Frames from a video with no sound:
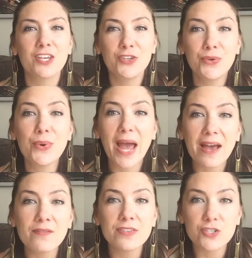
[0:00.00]
you
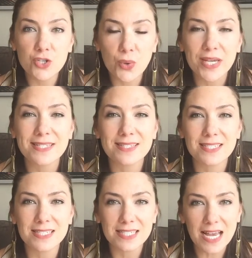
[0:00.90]
have the choice
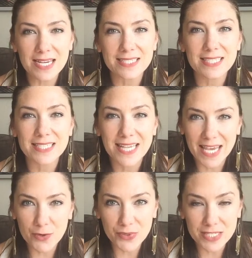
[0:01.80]
to decide to
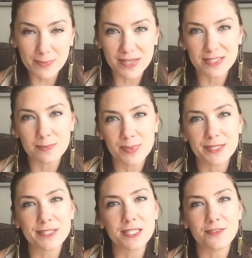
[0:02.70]
take
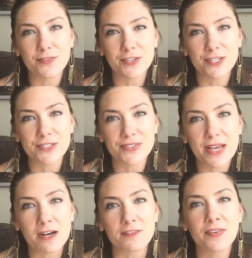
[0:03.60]
responsibility for
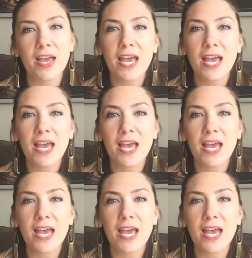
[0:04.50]
yourself